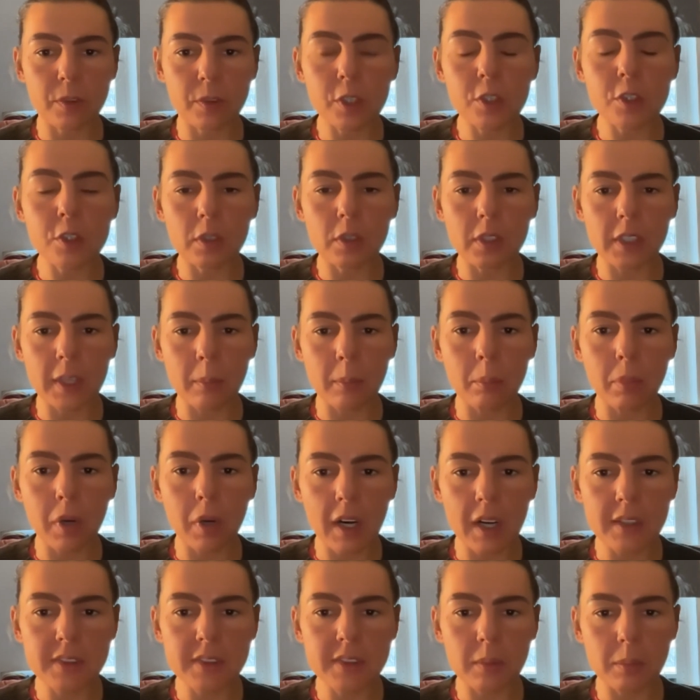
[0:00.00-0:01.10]
virtually
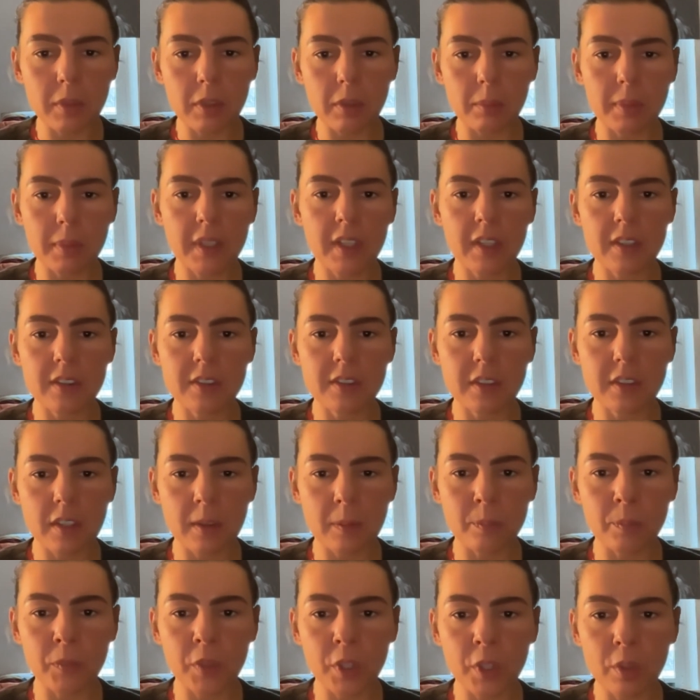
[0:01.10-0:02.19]
impossible because
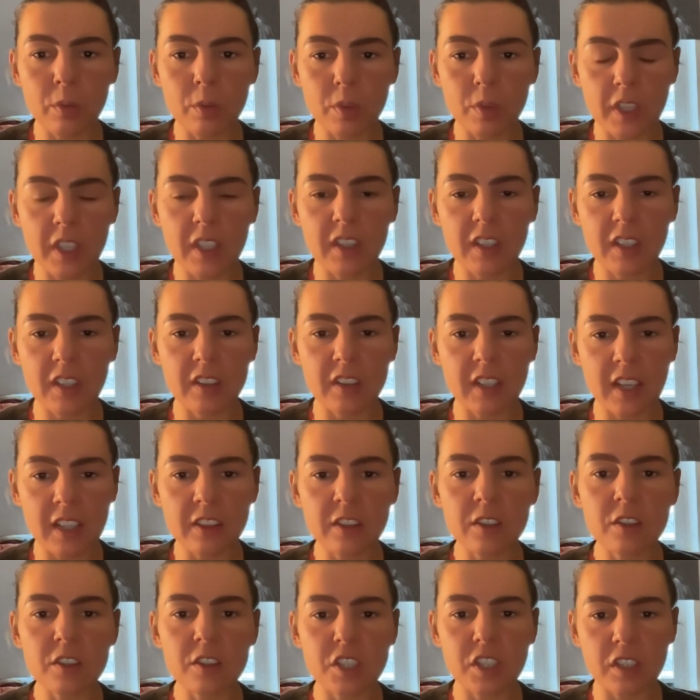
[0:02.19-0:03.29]
Ukrainian
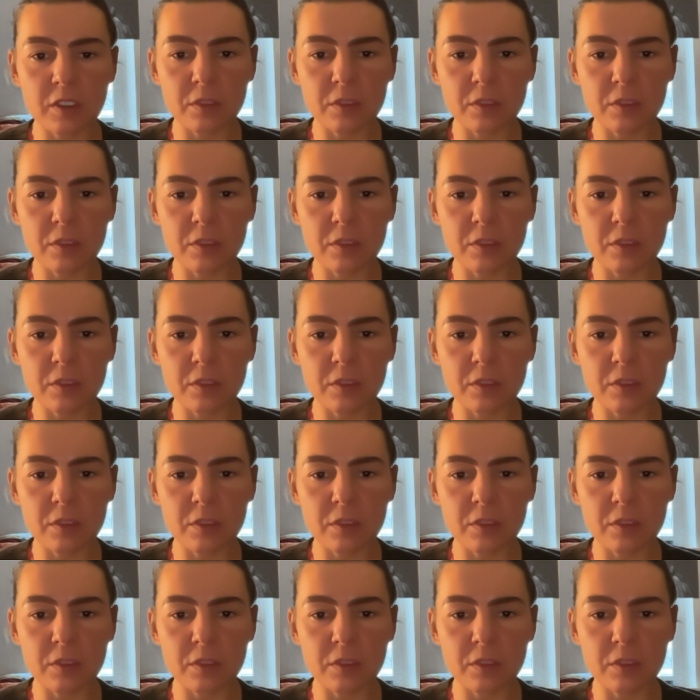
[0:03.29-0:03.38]
energy